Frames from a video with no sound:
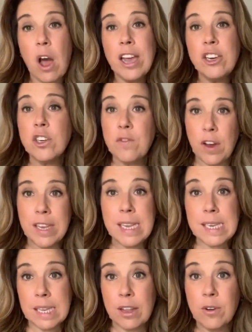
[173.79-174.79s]
I just find
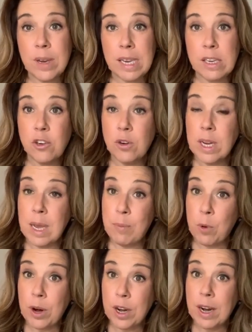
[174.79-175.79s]
it's a little easier to keep
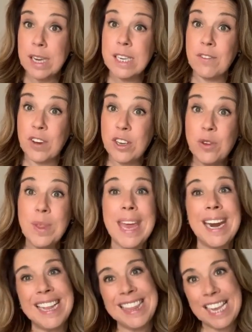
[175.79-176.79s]
organized if I do
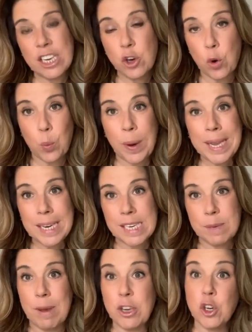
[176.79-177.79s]
that and things don't wrinkle
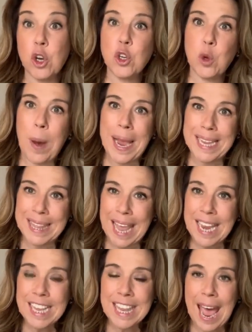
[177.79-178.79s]
as much. So I
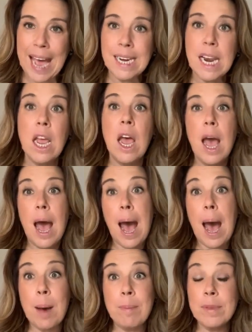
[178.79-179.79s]
like that.
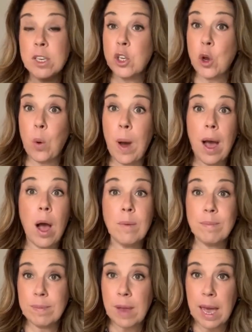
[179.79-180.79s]
So
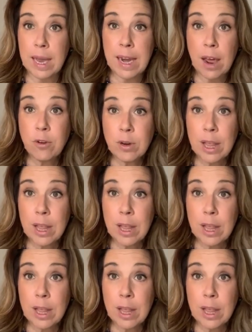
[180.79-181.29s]
another